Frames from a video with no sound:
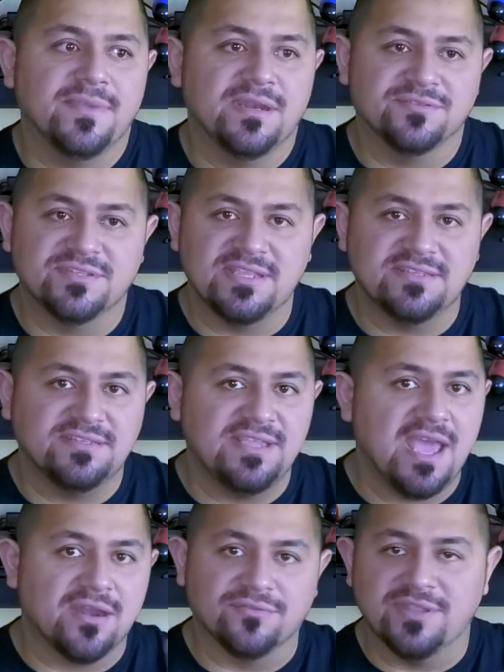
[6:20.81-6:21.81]
It'll say
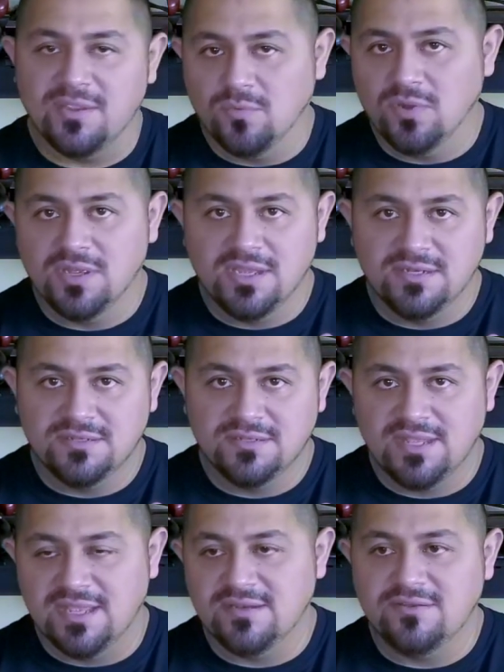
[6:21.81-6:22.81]
Seattle day 1,
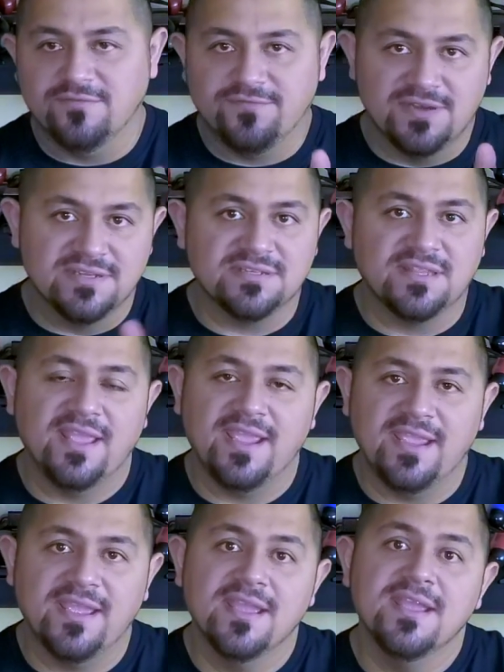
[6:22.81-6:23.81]
then you finish the
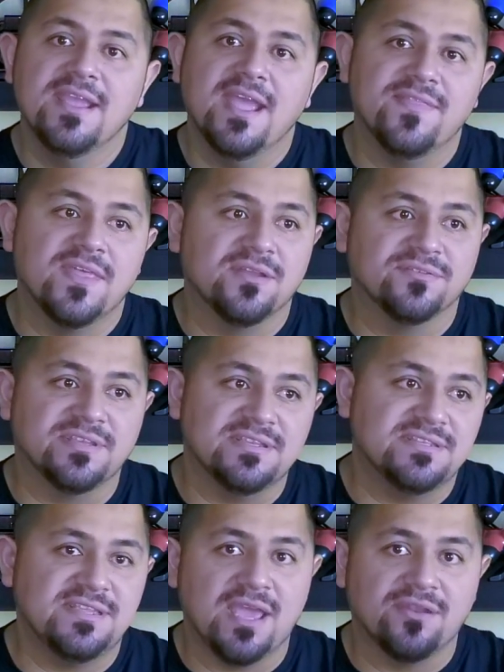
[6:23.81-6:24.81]
day, and then it'll say
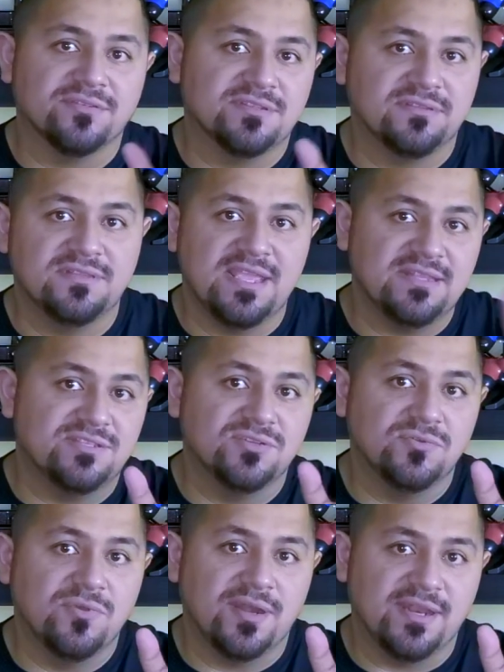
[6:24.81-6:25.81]
Seattle day
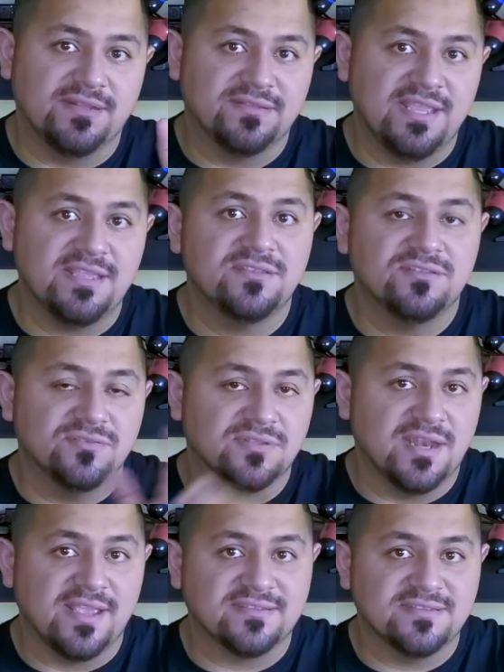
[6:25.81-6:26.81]
2, and it takes you to the
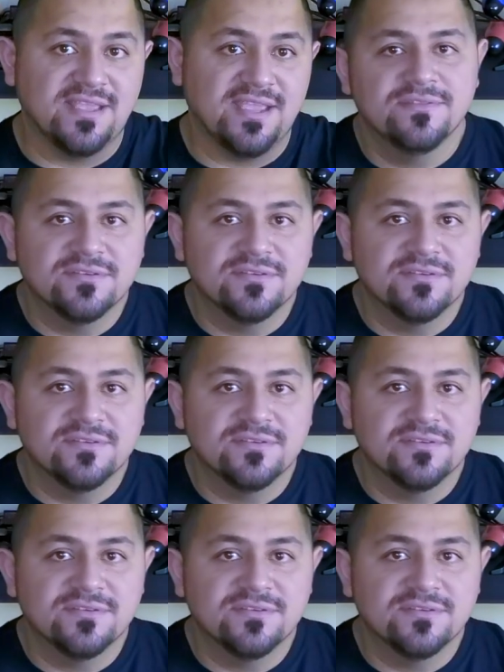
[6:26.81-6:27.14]
next day.